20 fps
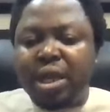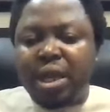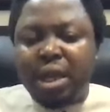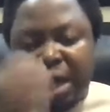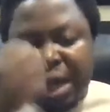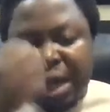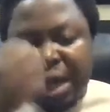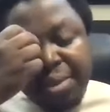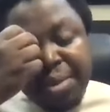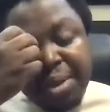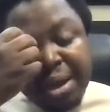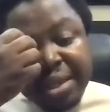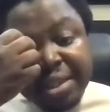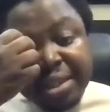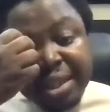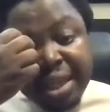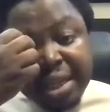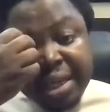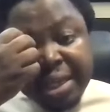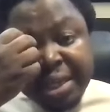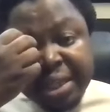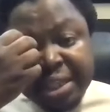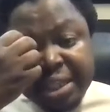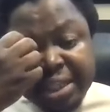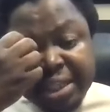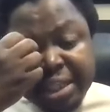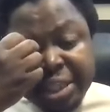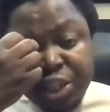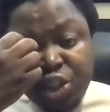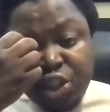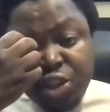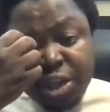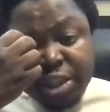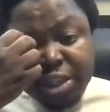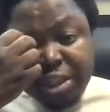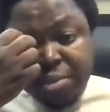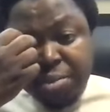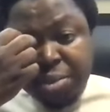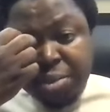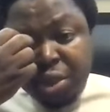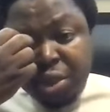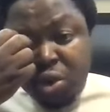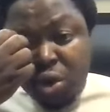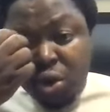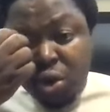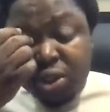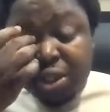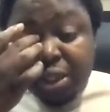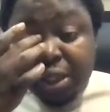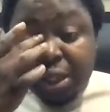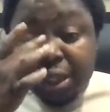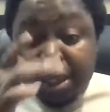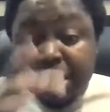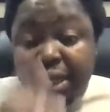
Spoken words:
Emma is saying, this is interesting because